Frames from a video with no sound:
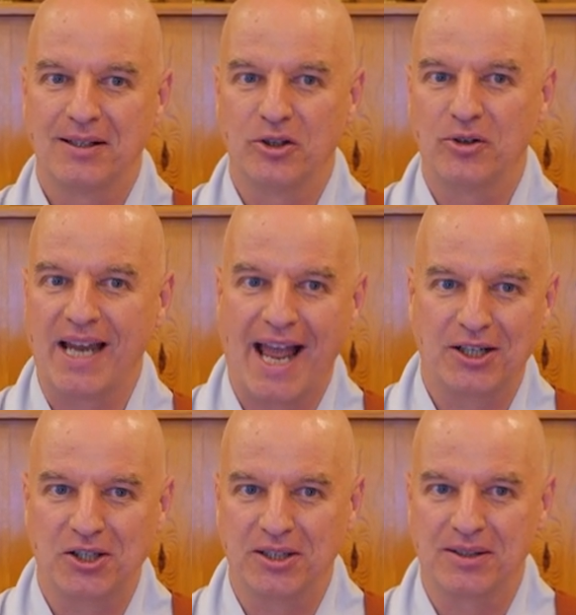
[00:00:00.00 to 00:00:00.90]
those
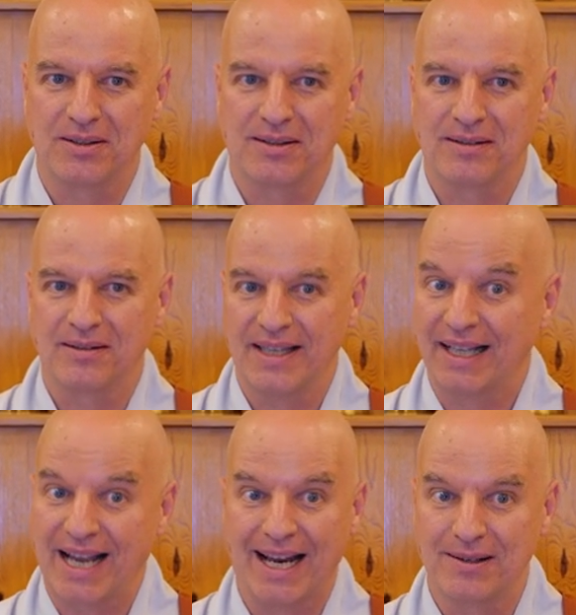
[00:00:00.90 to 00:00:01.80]
actions,
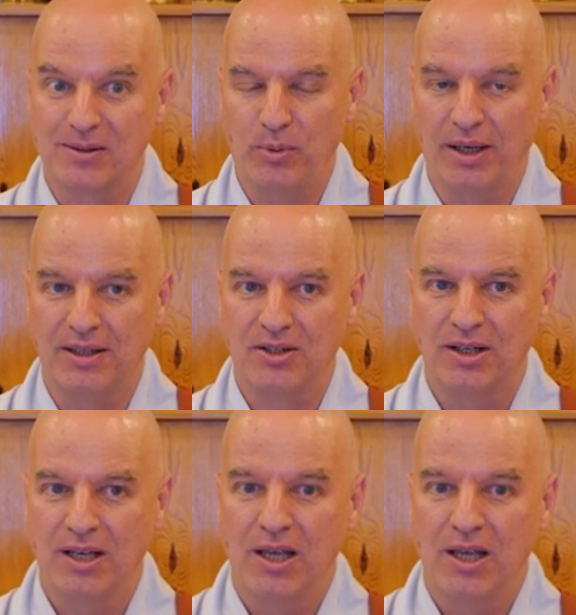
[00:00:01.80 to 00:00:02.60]
that kind of speech,